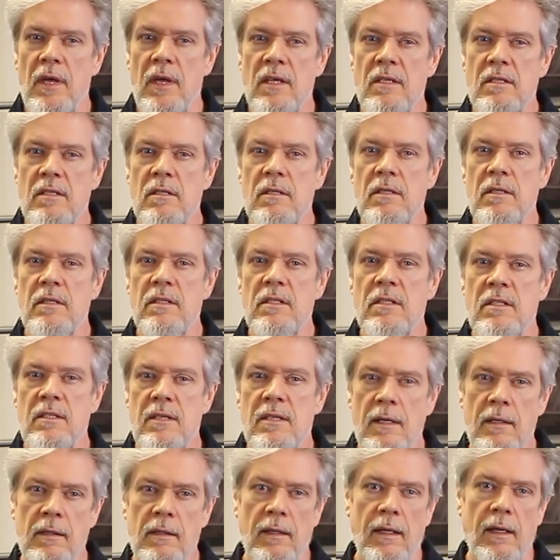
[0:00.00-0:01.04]
insulin
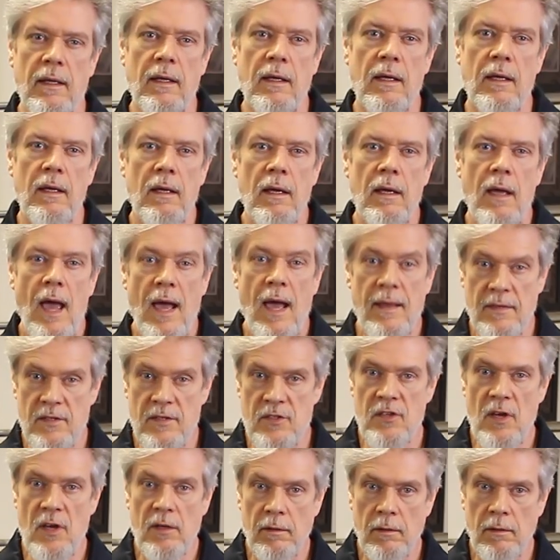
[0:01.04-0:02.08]
signaling at the
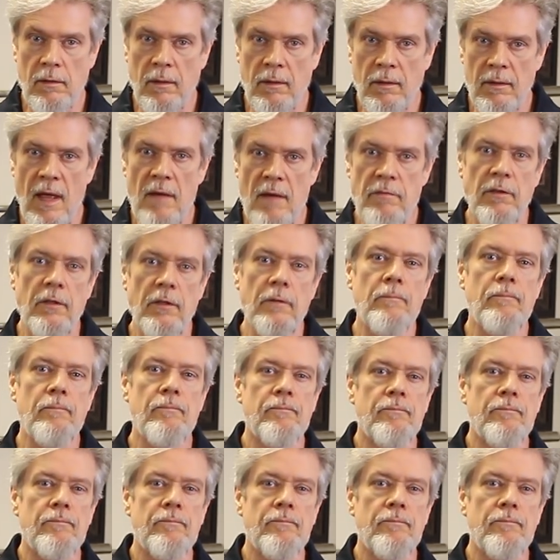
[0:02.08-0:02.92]
cellular level.